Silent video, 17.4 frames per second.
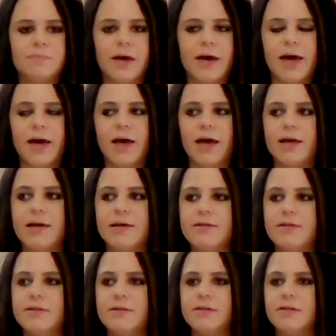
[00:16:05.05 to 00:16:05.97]

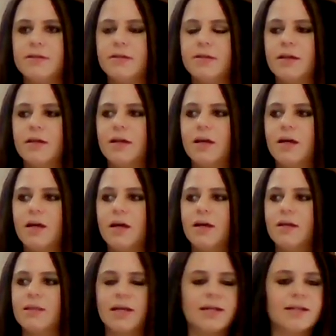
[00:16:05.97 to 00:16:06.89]
And
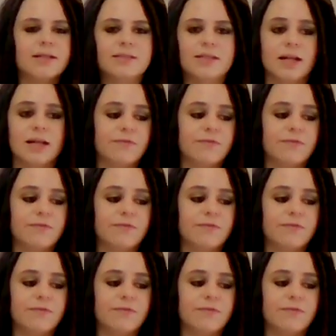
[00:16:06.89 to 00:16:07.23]
like I said,